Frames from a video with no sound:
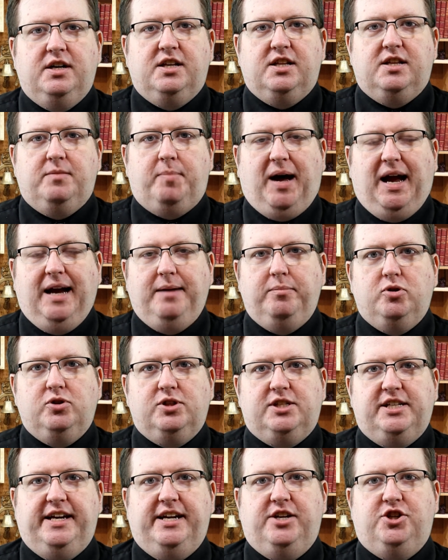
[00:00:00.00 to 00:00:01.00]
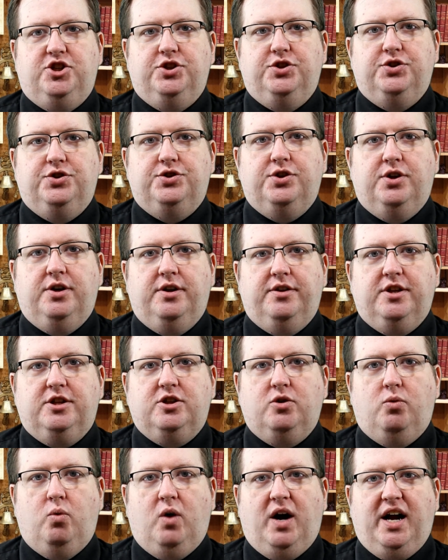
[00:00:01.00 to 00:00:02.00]
The Bible teaches that
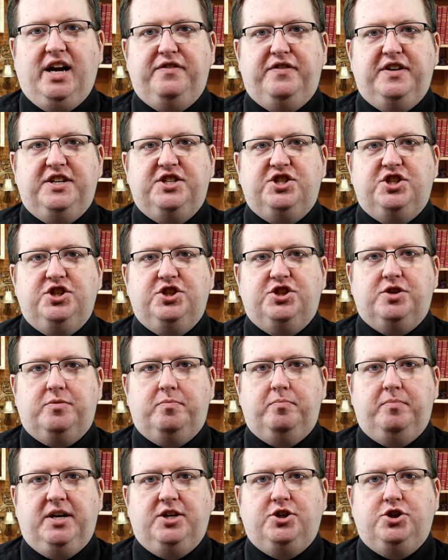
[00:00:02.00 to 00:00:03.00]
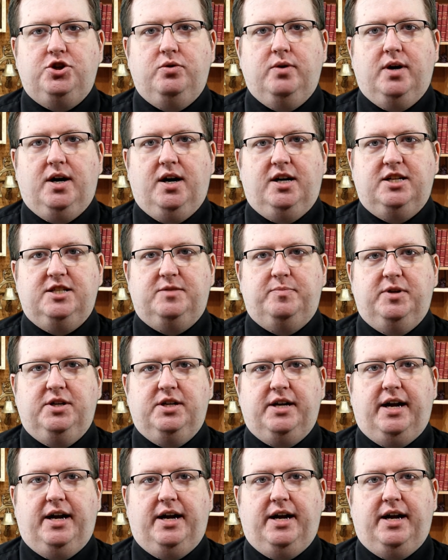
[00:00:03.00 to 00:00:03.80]
the wife is to submit to her husband,